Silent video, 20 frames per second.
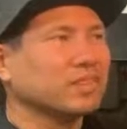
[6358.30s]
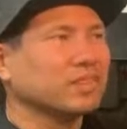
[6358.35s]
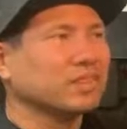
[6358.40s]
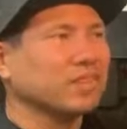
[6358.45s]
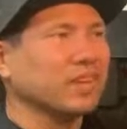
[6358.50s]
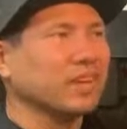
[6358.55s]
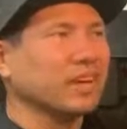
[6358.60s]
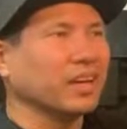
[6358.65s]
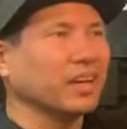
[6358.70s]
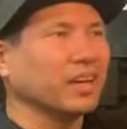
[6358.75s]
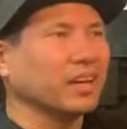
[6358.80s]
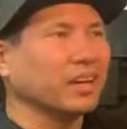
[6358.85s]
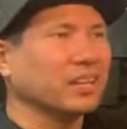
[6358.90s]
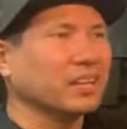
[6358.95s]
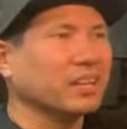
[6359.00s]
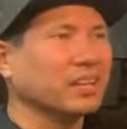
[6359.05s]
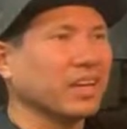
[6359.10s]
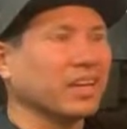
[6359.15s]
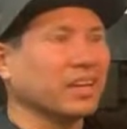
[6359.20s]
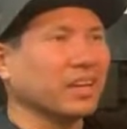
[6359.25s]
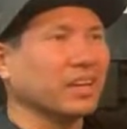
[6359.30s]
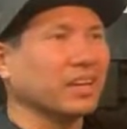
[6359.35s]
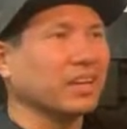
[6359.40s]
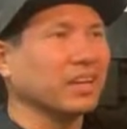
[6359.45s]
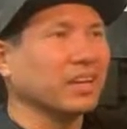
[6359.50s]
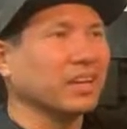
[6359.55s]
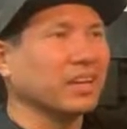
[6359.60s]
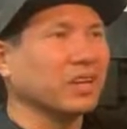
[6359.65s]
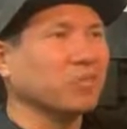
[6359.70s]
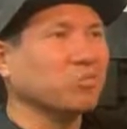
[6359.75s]
Yeah.
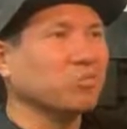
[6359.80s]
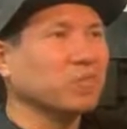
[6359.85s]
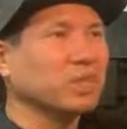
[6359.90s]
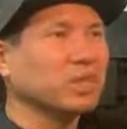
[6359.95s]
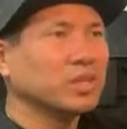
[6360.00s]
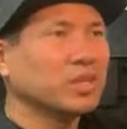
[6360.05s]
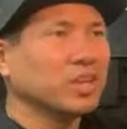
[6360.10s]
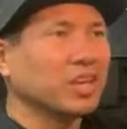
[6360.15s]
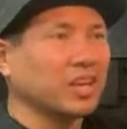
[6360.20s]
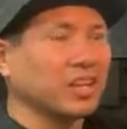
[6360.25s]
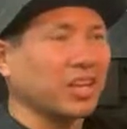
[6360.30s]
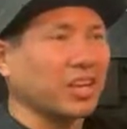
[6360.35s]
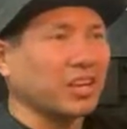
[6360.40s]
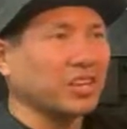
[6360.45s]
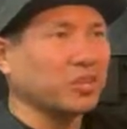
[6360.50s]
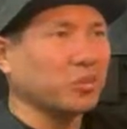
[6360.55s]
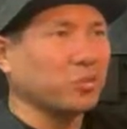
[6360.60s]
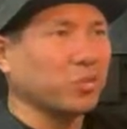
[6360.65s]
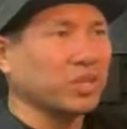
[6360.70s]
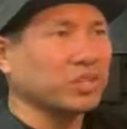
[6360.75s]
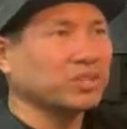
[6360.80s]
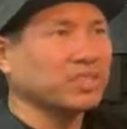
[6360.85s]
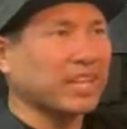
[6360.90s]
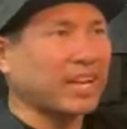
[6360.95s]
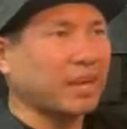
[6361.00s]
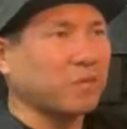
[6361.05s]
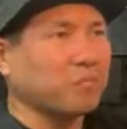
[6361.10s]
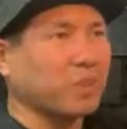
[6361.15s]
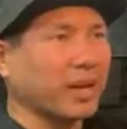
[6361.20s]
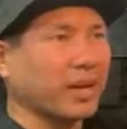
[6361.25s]
A lot of the reels that I
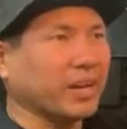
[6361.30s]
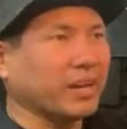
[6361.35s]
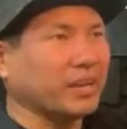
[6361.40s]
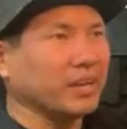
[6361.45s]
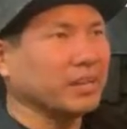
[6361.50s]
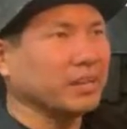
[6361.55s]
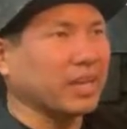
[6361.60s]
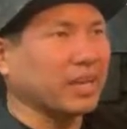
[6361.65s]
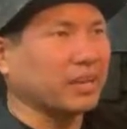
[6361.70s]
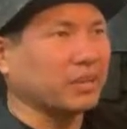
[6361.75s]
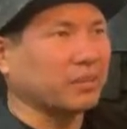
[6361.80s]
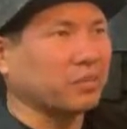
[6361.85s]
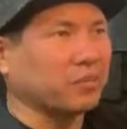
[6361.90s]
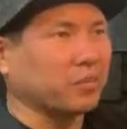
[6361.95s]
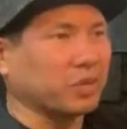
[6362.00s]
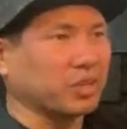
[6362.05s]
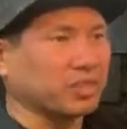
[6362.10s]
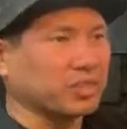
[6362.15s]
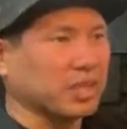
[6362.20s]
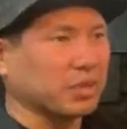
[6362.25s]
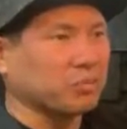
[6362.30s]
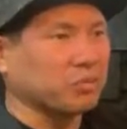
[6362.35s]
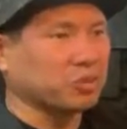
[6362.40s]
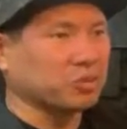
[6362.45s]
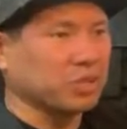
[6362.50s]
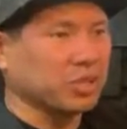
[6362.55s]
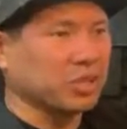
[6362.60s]
buy, like, for example, Jigging